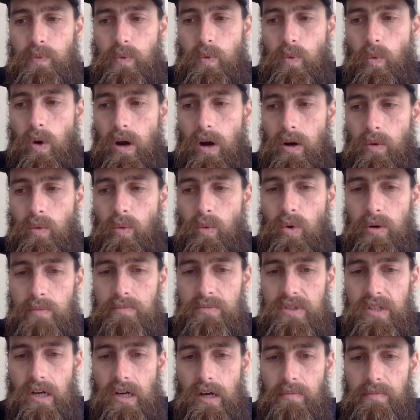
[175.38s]
water
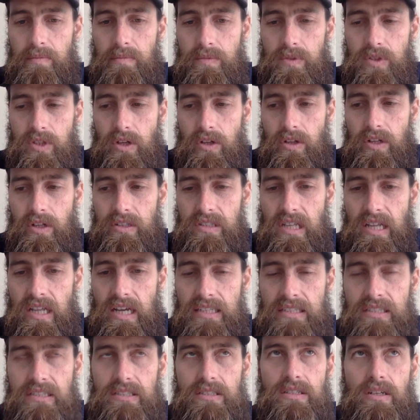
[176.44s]
warms up. So there's
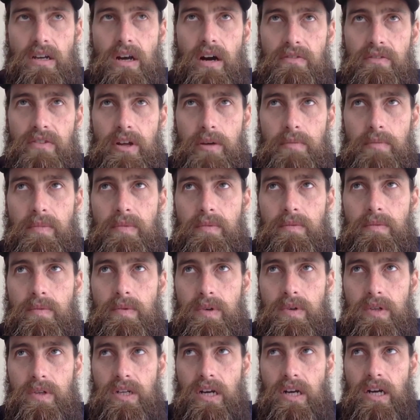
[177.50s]
less of them
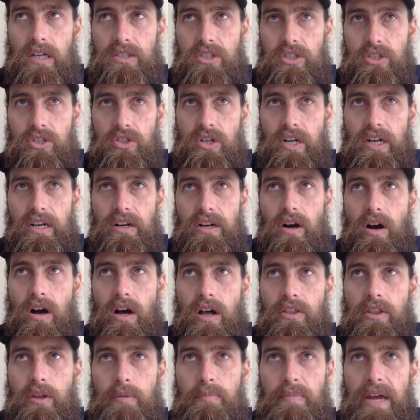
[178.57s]
concentrated
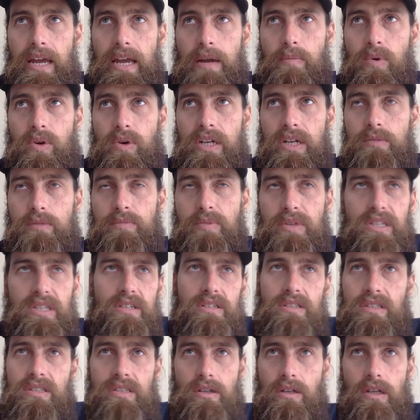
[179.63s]
on the bay bridge, but
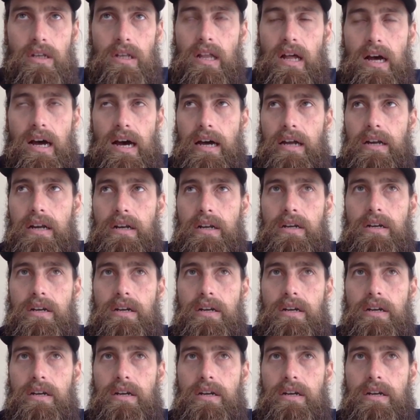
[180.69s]
there's still a lot.